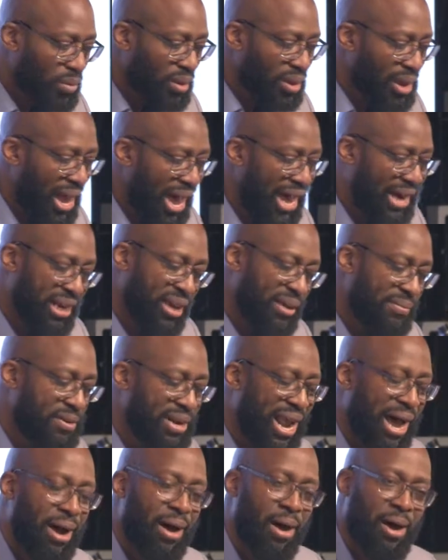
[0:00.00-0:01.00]
and even
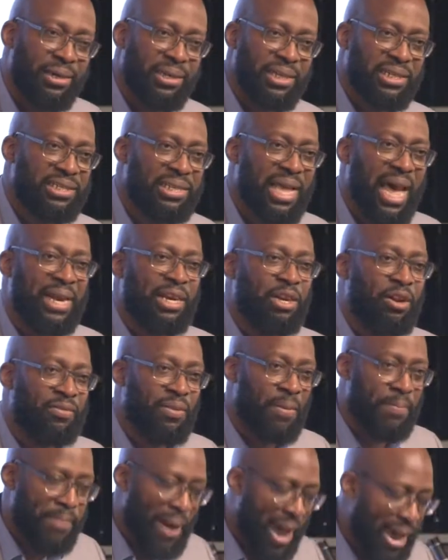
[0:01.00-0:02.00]
our understanding of the
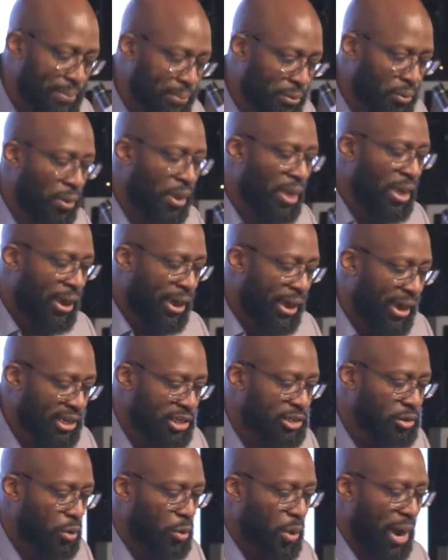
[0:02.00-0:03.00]
Bible is
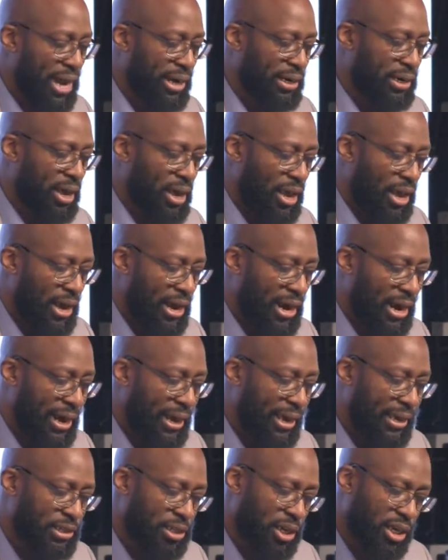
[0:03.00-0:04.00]
quite,
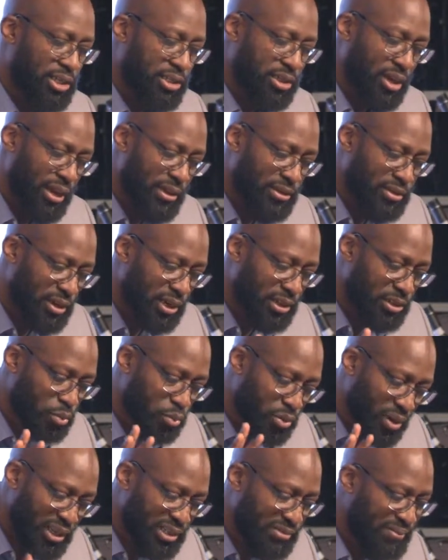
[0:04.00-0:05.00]

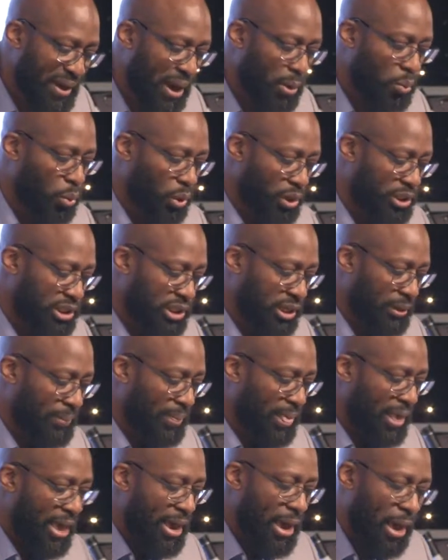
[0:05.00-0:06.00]
is found wanting.
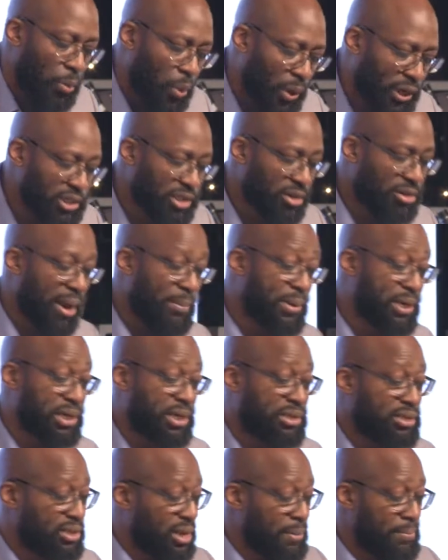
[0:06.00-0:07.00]
And what is the remedy?
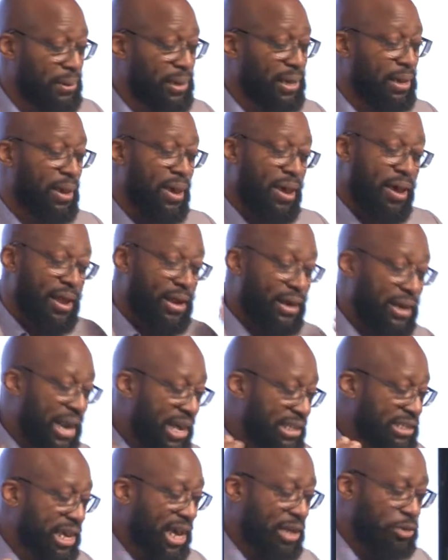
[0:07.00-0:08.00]
Simply,
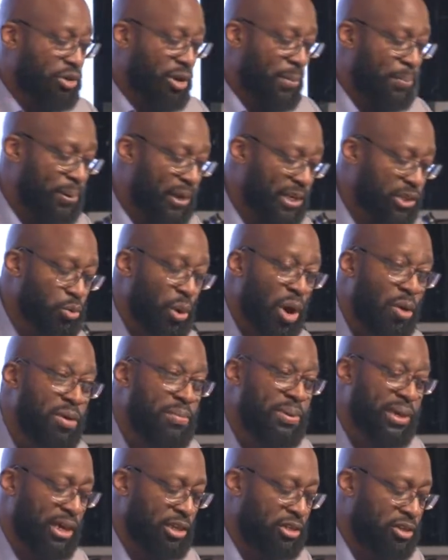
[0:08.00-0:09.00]
let's get to the place where we
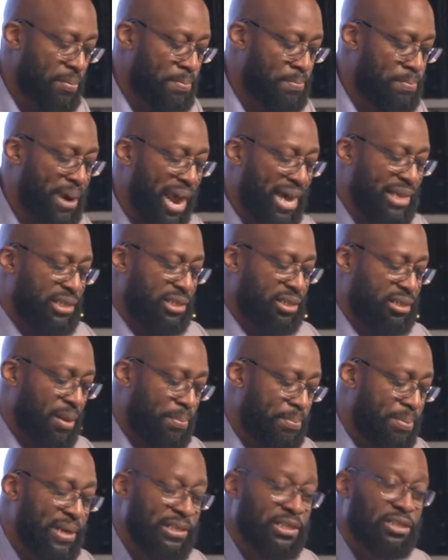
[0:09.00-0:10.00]
begin to practice the
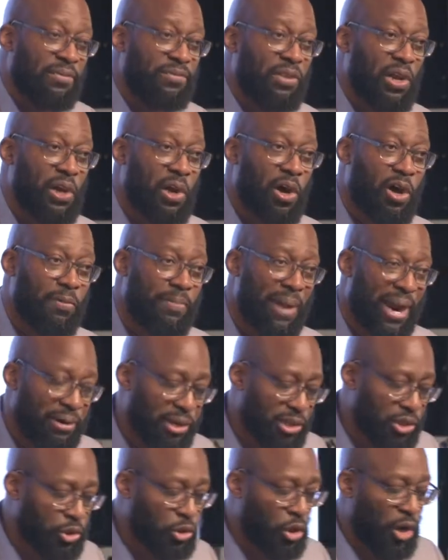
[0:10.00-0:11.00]
presence of the Lord by
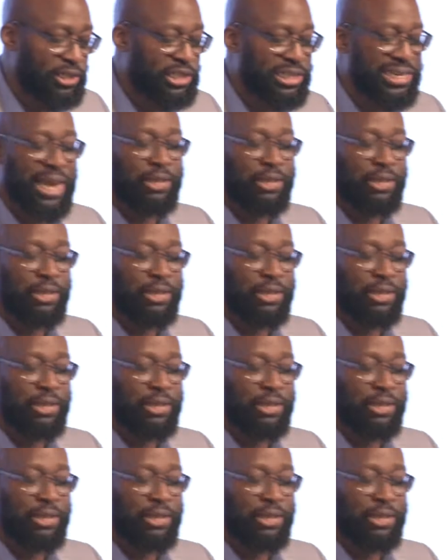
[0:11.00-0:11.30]
rejoicing at